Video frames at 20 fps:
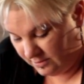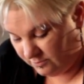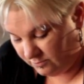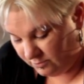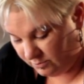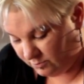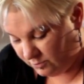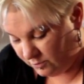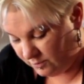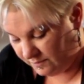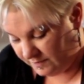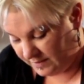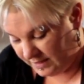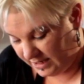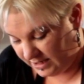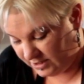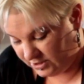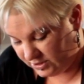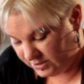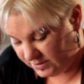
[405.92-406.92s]
remove
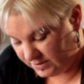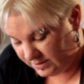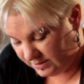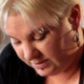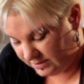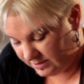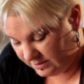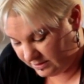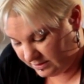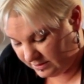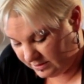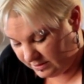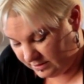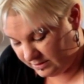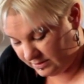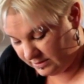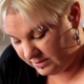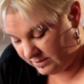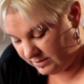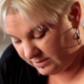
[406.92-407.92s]
the edges
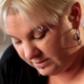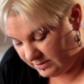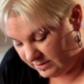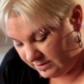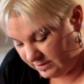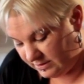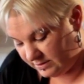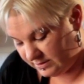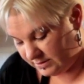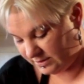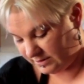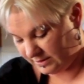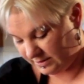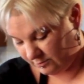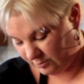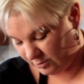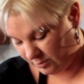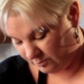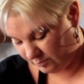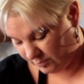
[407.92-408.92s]
so they
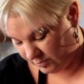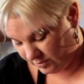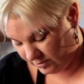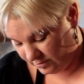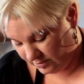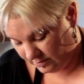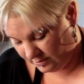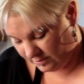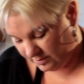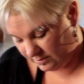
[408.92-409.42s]
won't burn